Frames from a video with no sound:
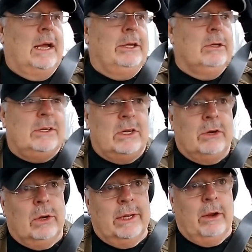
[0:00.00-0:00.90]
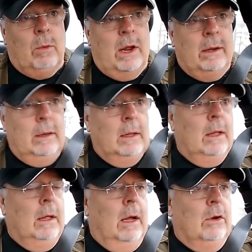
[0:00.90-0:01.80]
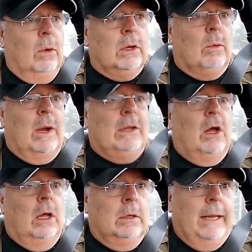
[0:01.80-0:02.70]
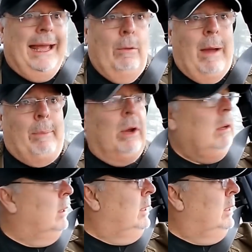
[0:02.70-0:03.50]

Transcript: I used an older one called Aweber.